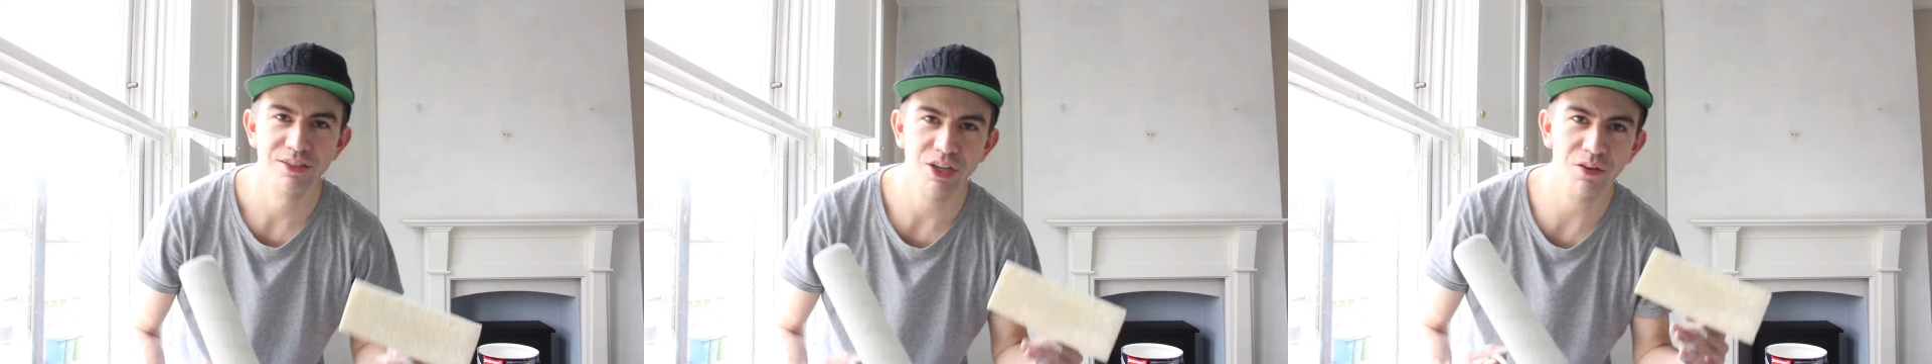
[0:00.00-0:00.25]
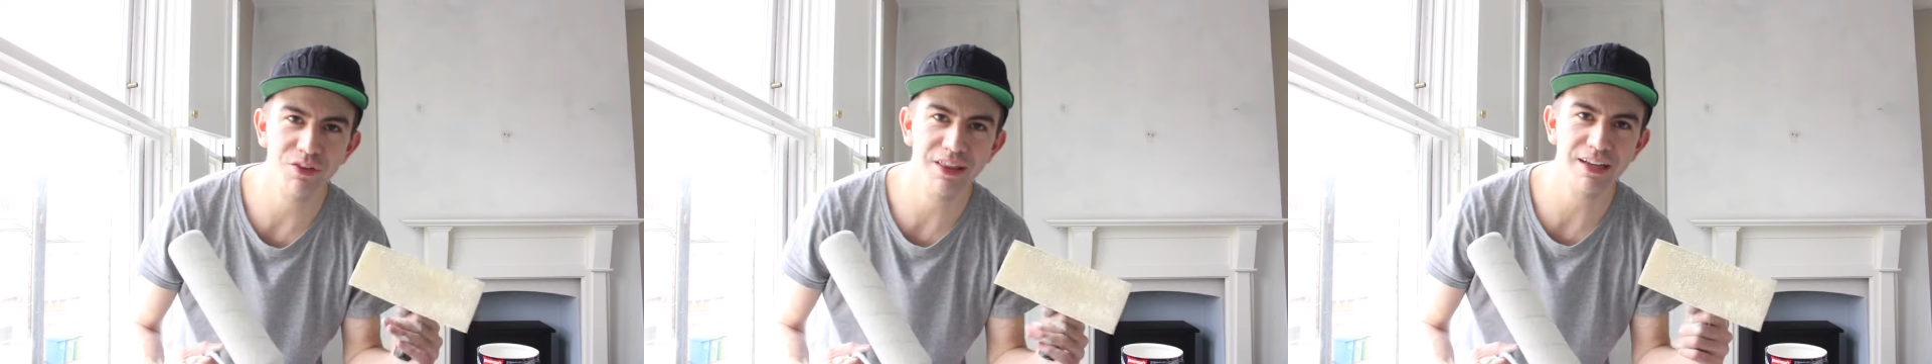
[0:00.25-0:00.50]
So
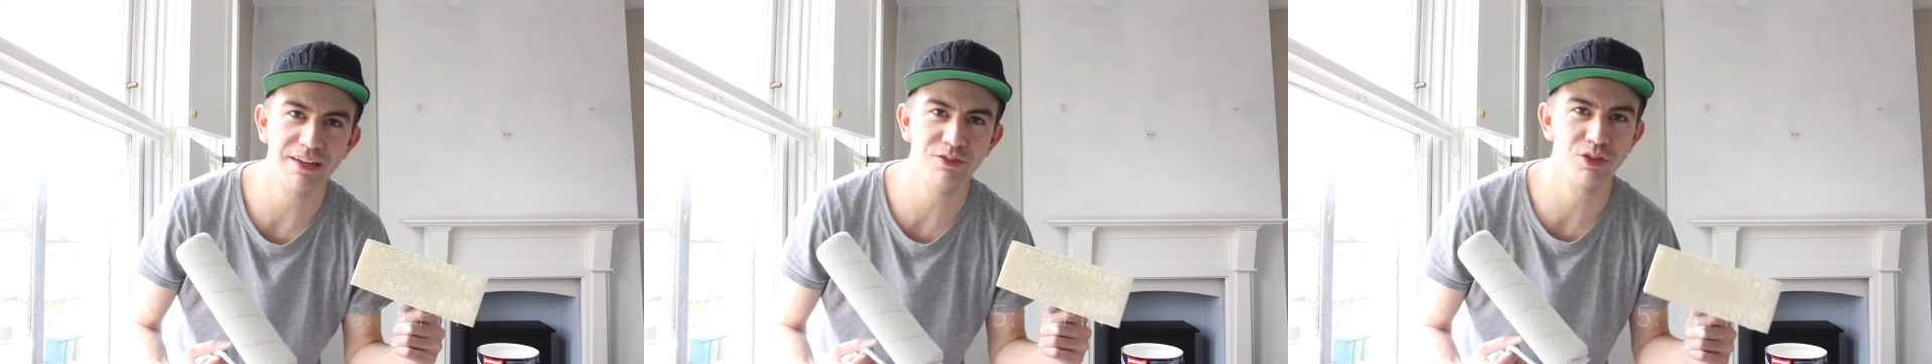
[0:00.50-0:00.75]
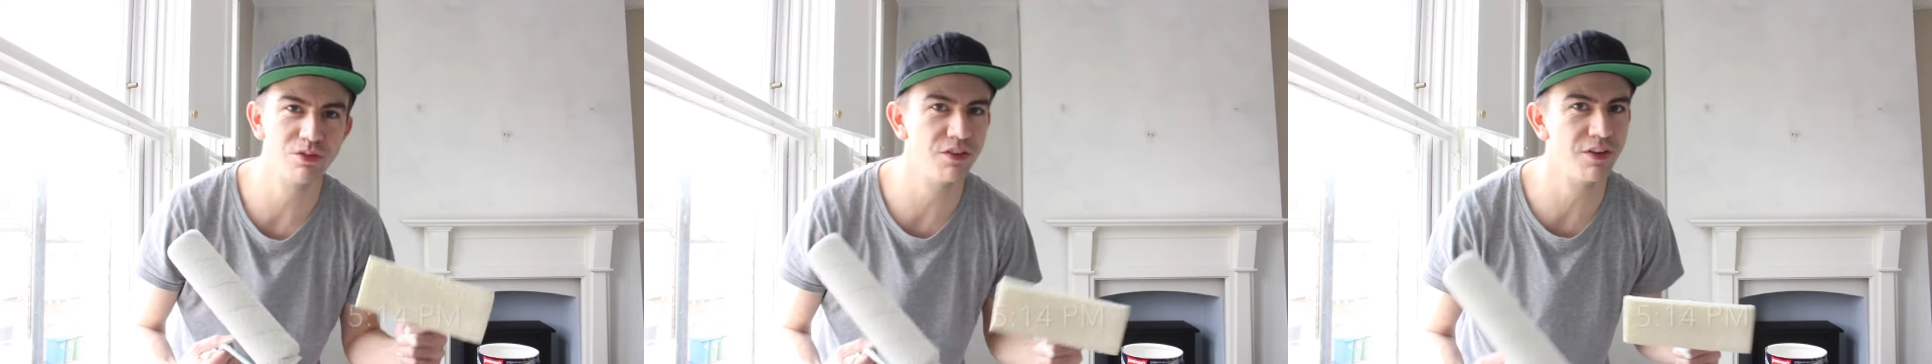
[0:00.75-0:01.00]
hopefully that gives
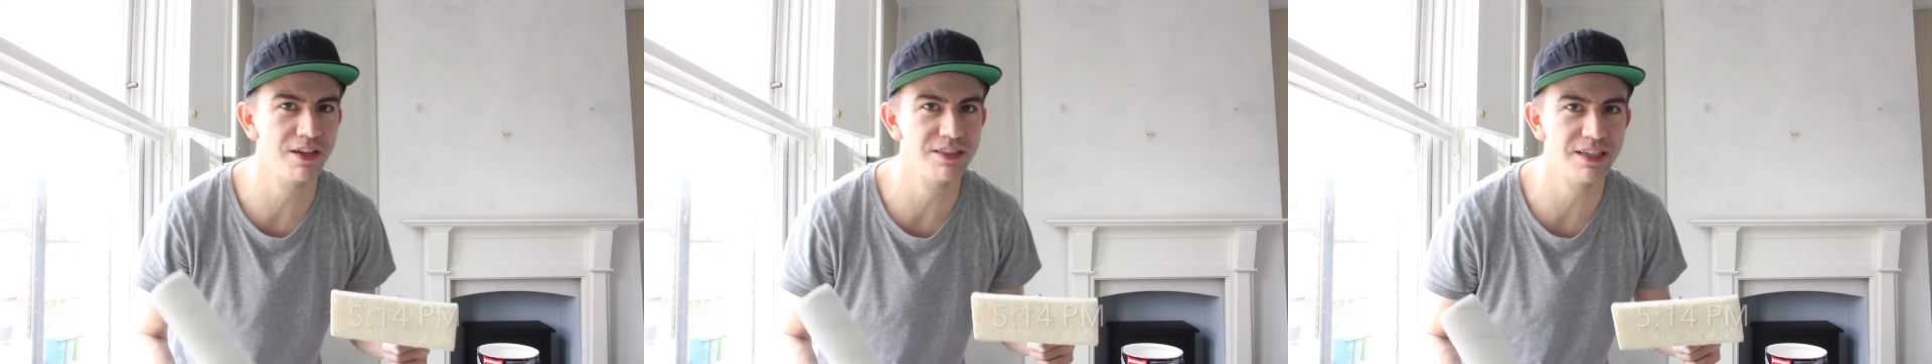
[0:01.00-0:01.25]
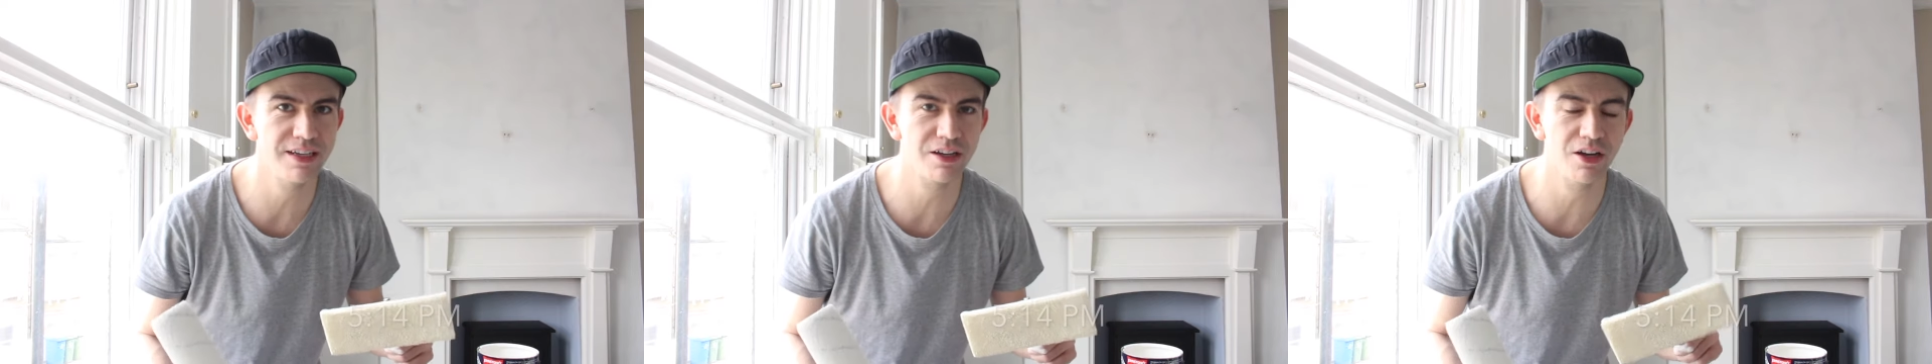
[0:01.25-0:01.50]
you a rough
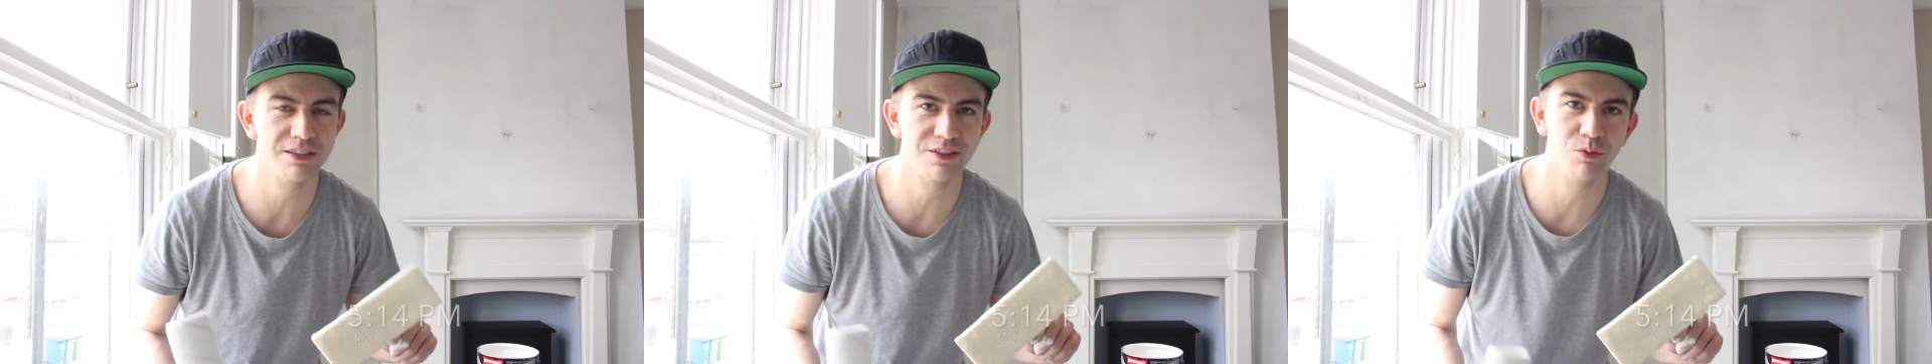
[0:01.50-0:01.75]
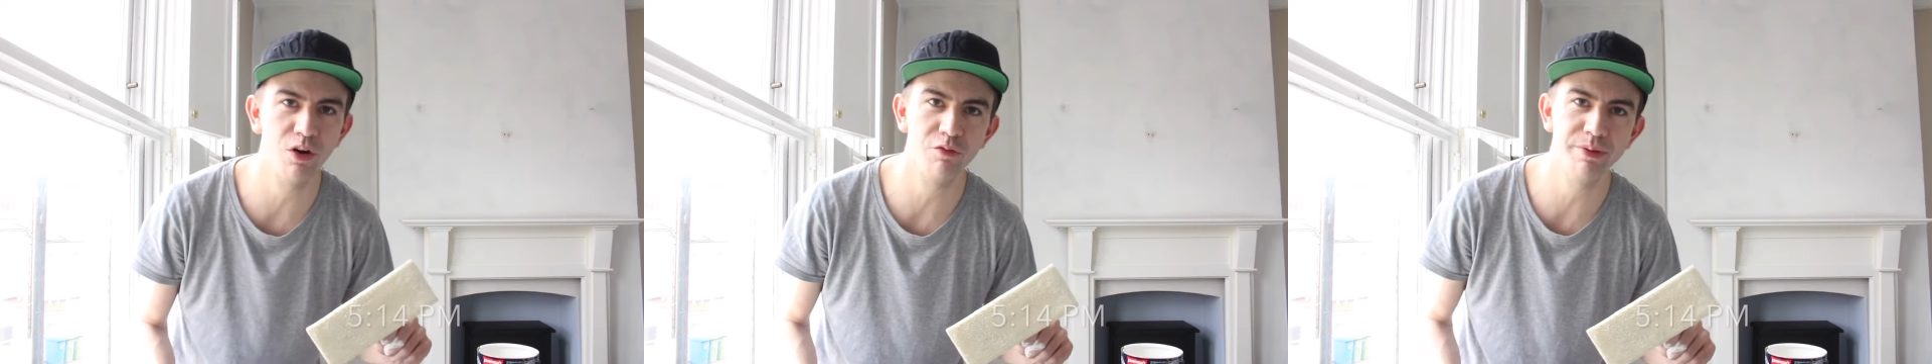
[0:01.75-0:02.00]
idea, guys, of
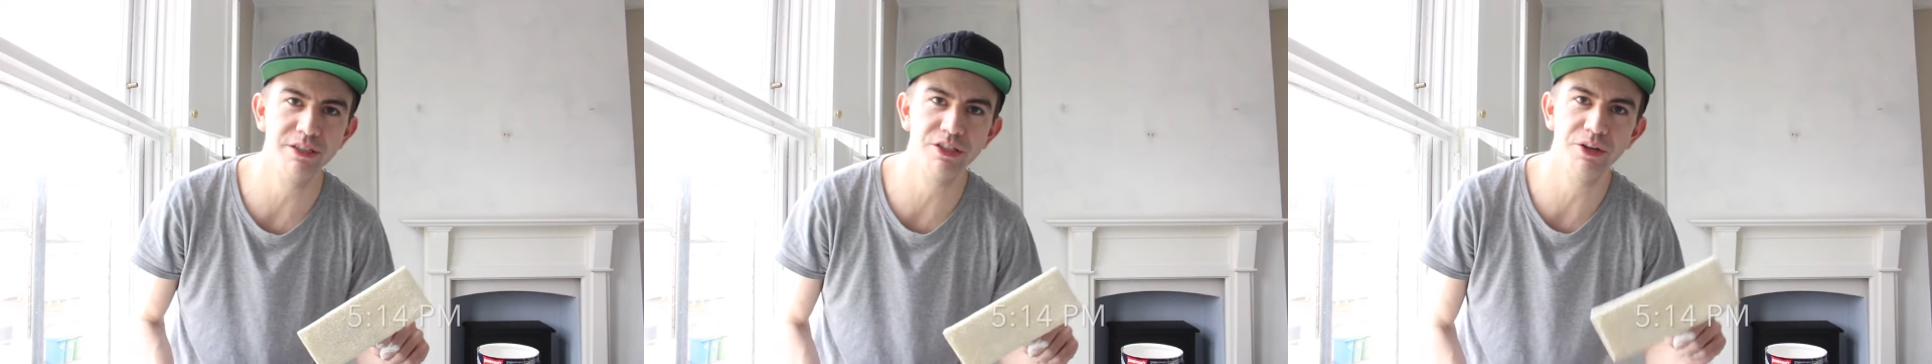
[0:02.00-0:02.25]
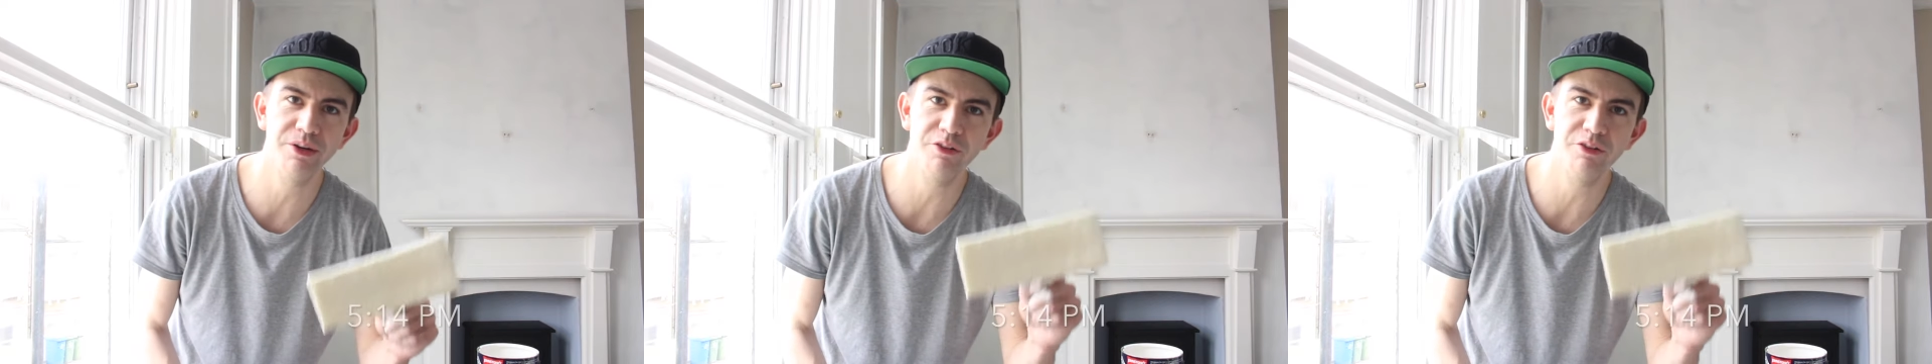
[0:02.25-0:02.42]
what I've been doing.